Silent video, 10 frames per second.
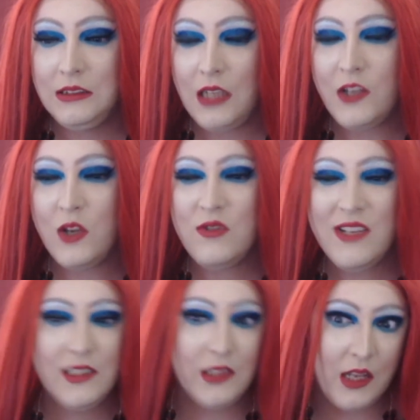I don't
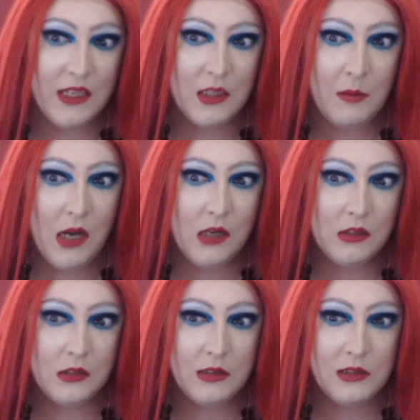dislike the monk,
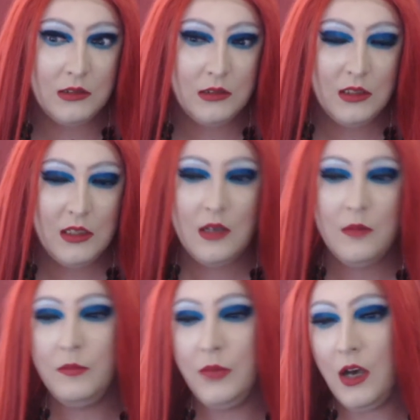
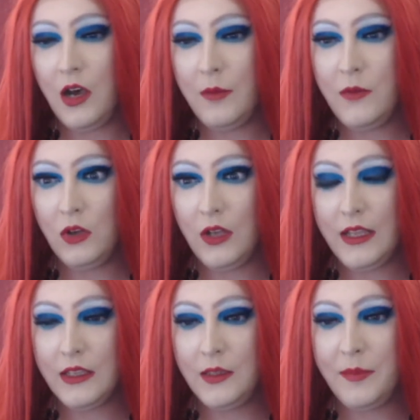but I'm not
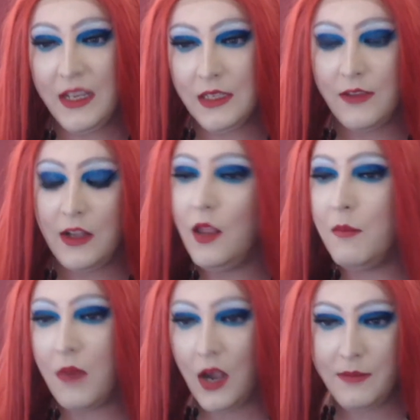like the biggest fan. Like
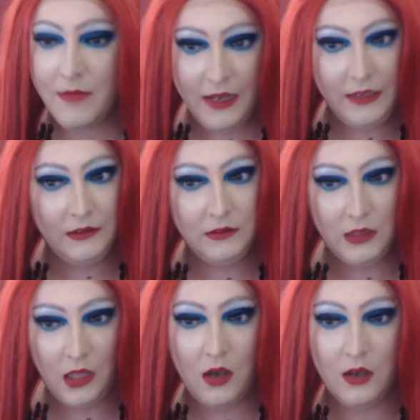my main
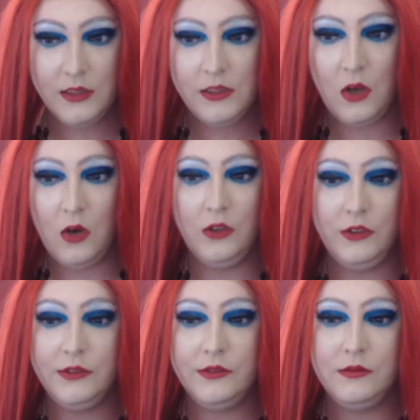class
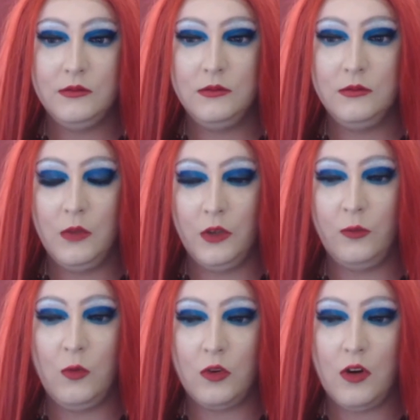on World
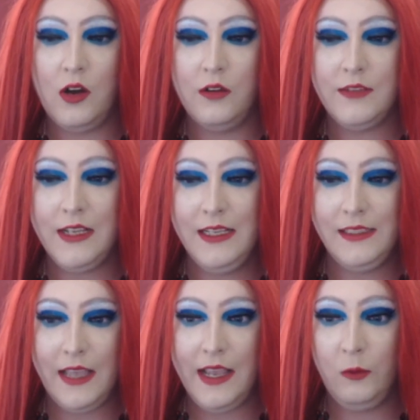of Warcraft
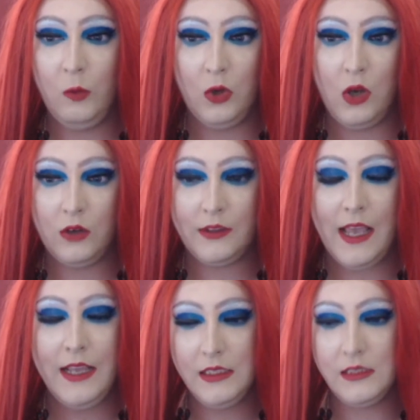is a warlock.
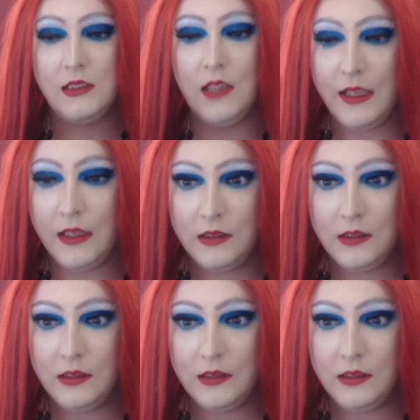That is like,